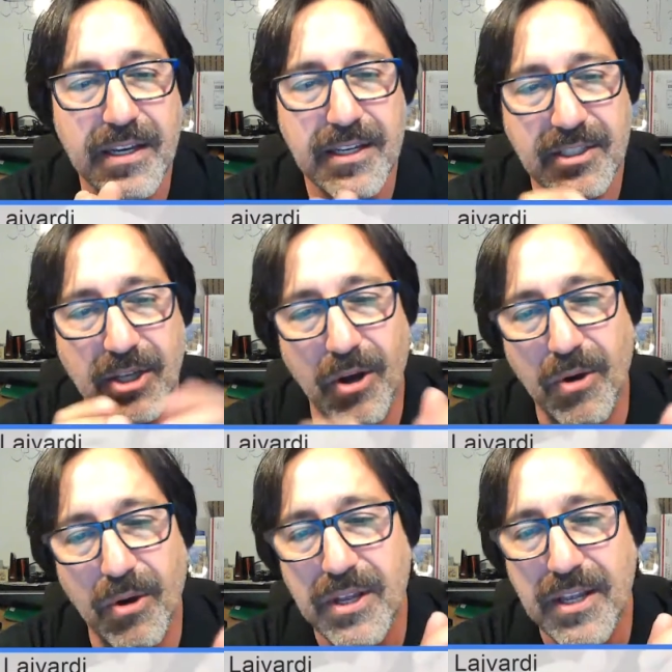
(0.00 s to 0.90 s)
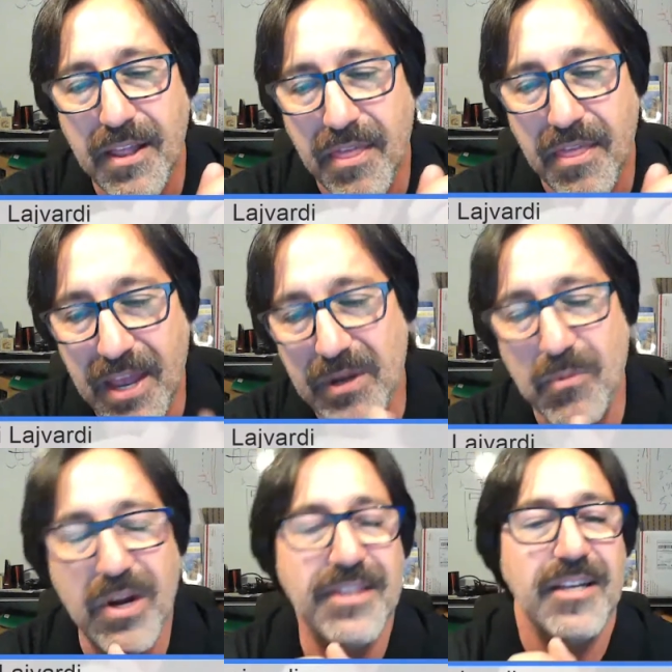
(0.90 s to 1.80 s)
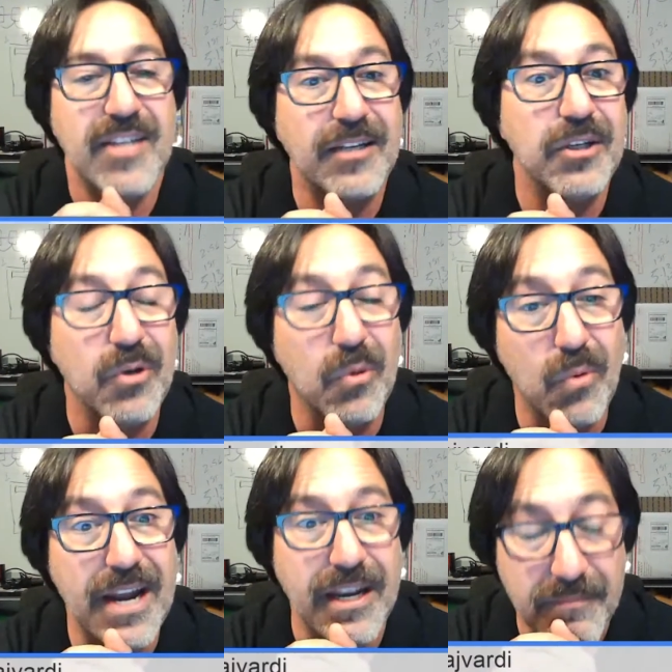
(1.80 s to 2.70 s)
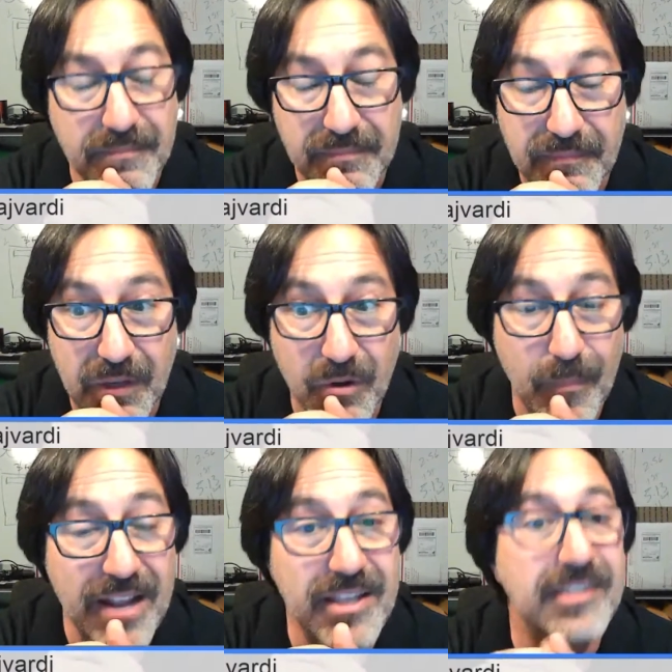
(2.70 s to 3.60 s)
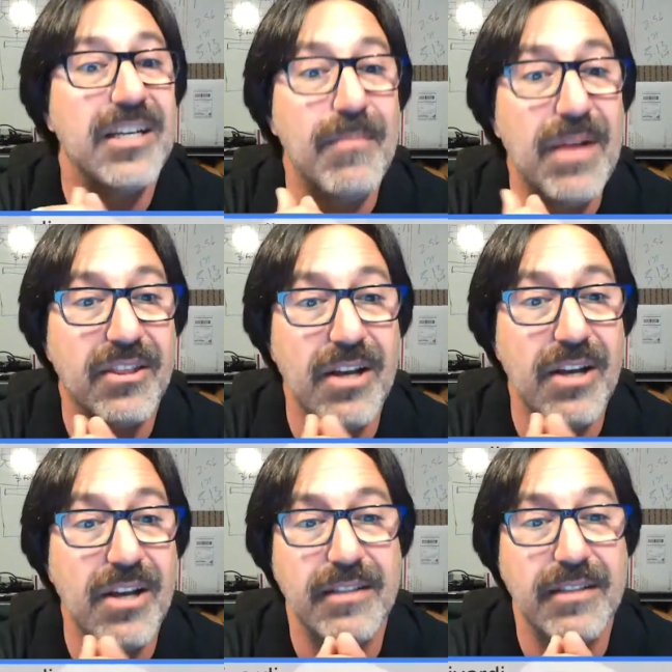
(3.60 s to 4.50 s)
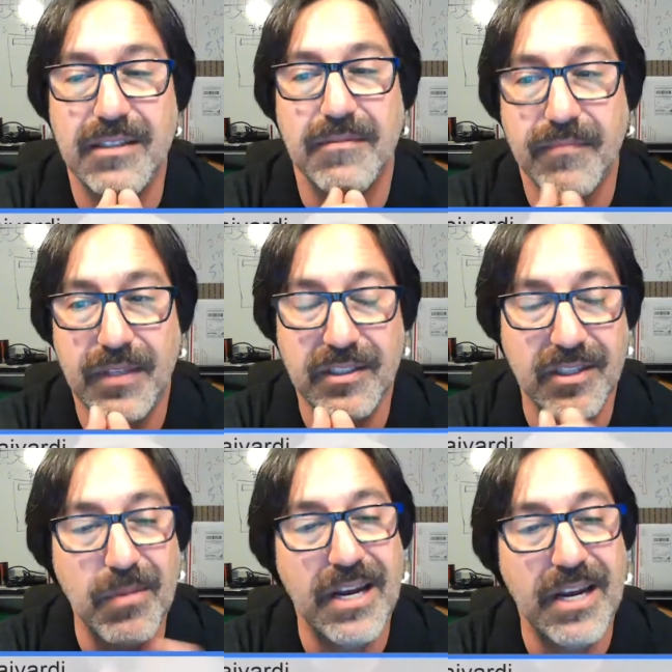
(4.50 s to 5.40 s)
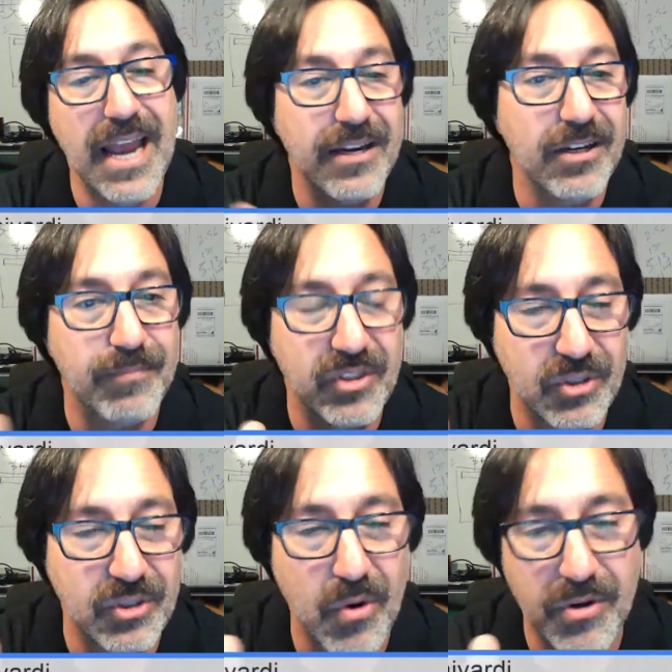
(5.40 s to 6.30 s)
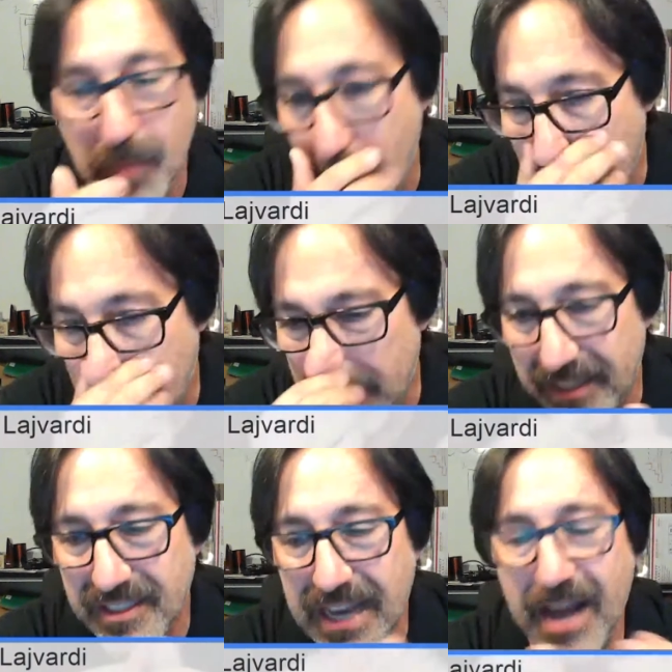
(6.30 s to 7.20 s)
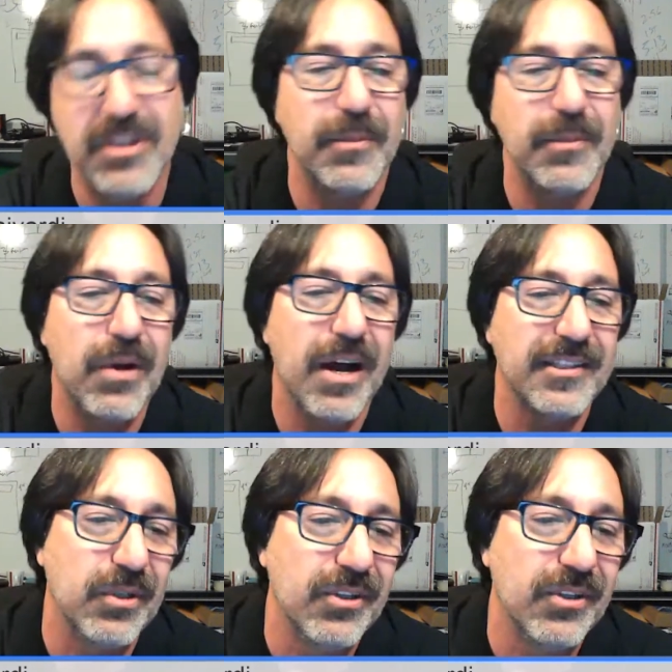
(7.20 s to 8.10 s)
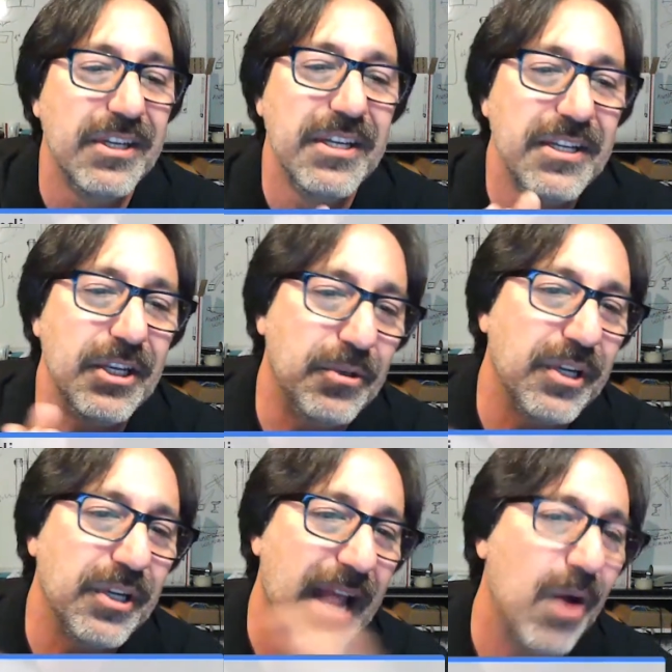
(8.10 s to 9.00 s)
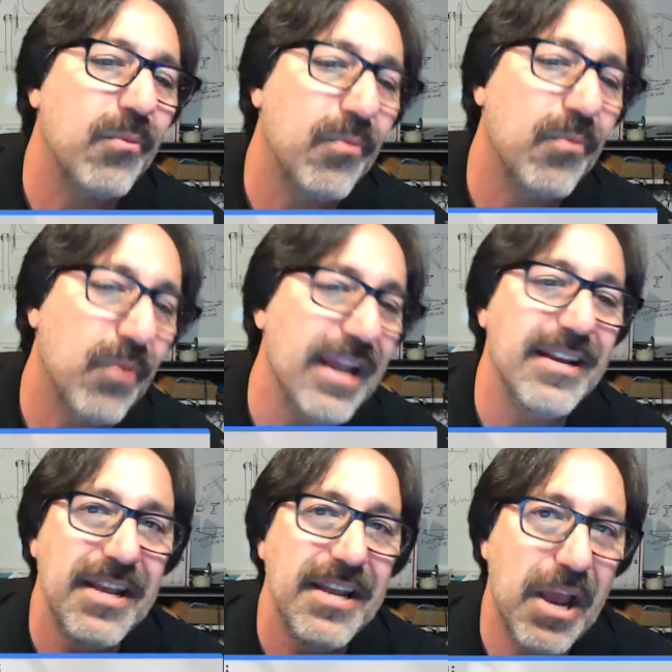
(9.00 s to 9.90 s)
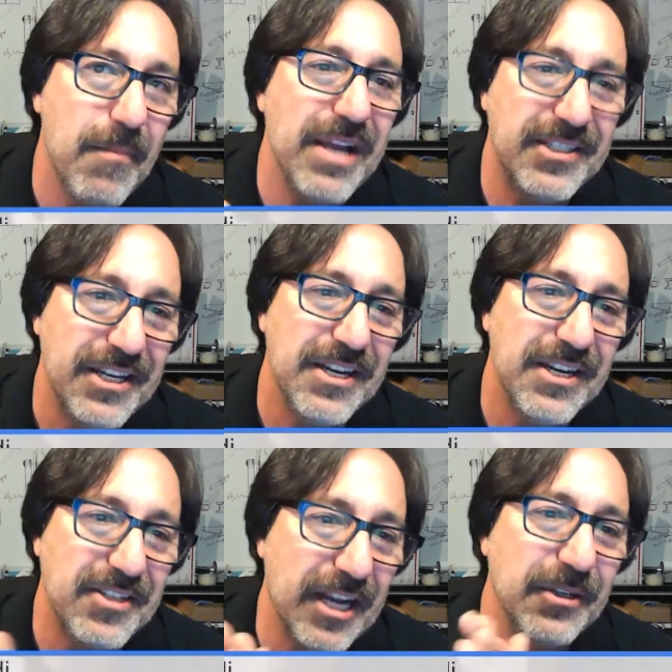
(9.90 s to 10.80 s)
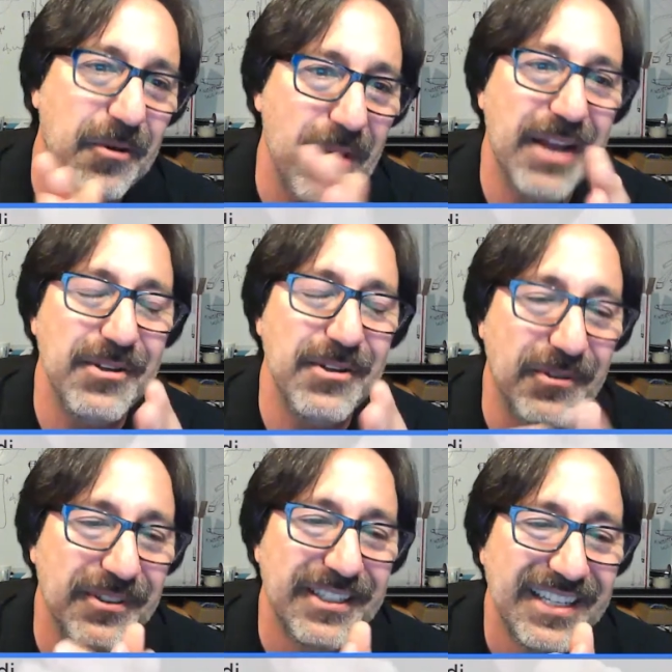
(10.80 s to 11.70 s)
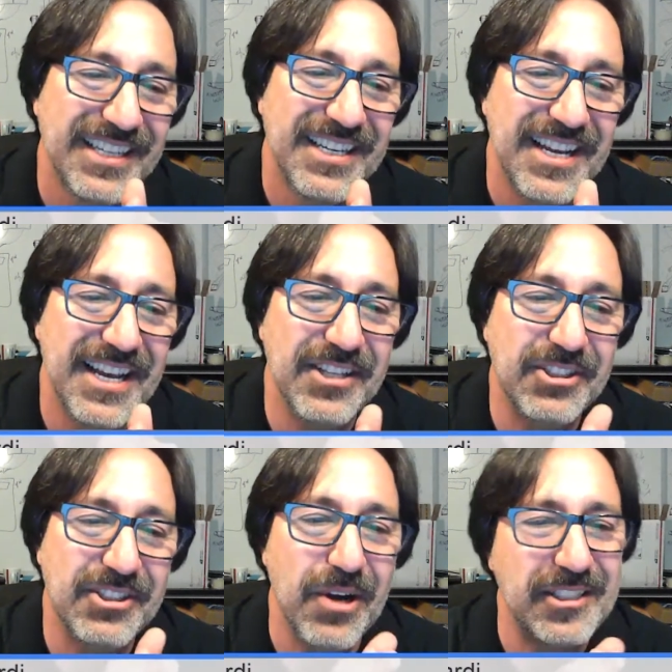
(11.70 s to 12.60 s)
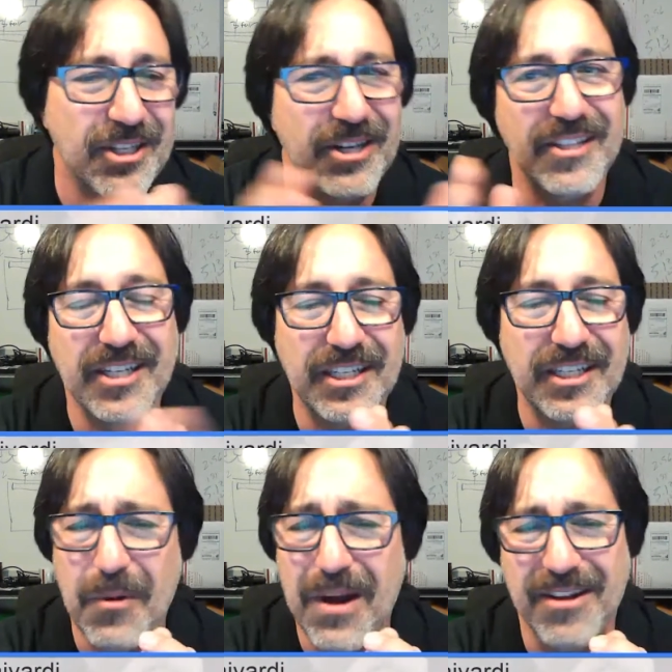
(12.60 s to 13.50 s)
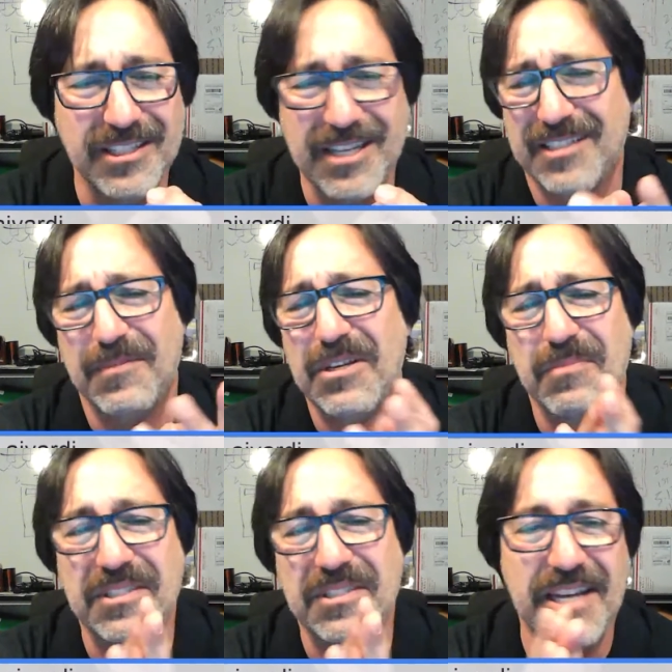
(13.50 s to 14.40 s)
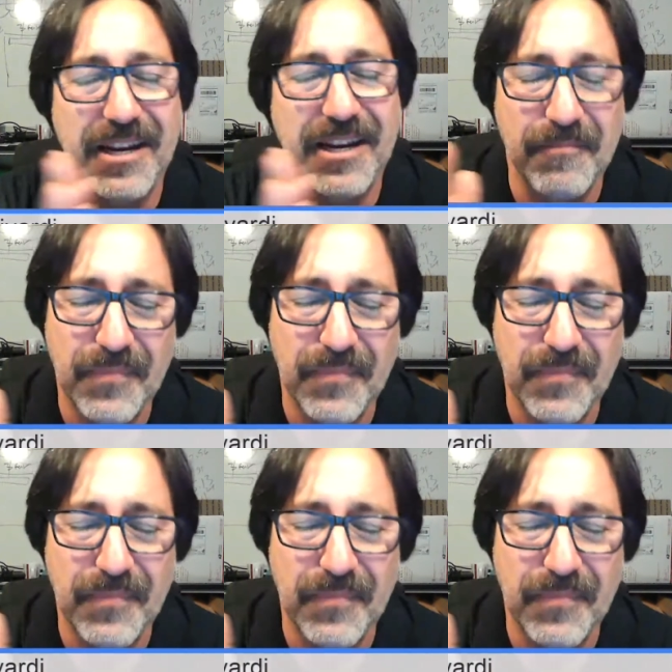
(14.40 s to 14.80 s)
So then we won the technical writing. Well, by this time, I thought that someone had added up the scores wrong, because how is it possible that you could outwrite MIT in a technical manual? And so I started thinking, wow, this has to be a mistake.